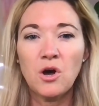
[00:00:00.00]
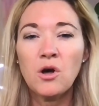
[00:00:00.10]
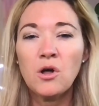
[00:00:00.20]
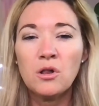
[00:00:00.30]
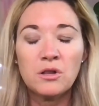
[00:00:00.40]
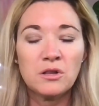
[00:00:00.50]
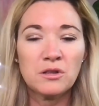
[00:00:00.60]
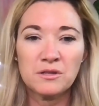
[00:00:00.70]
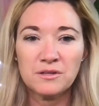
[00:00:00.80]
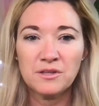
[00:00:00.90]

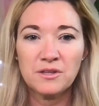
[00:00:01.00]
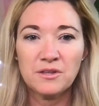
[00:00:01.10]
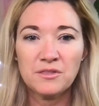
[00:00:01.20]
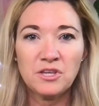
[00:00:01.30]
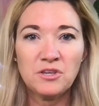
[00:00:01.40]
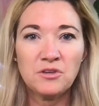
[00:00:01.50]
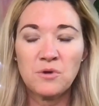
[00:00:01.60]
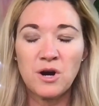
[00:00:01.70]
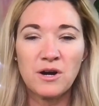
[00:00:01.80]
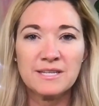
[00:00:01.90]
all that
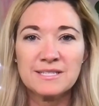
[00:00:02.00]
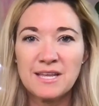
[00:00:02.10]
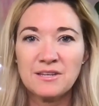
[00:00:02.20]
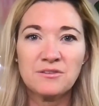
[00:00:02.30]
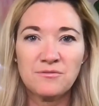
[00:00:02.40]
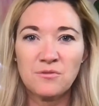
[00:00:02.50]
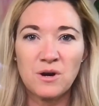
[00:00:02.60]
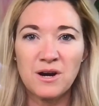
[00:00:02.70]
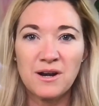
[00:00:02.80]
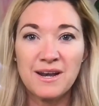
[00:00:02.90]
you are intended
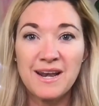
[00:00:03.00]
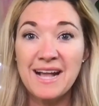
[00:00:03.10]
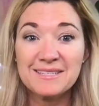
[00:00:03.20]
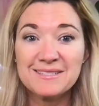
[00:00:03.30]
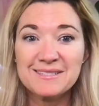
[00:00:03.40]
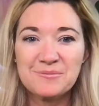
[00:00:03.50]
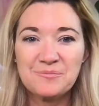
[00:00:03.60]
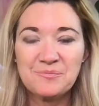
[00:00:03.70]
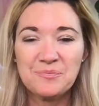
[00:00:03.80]
for next.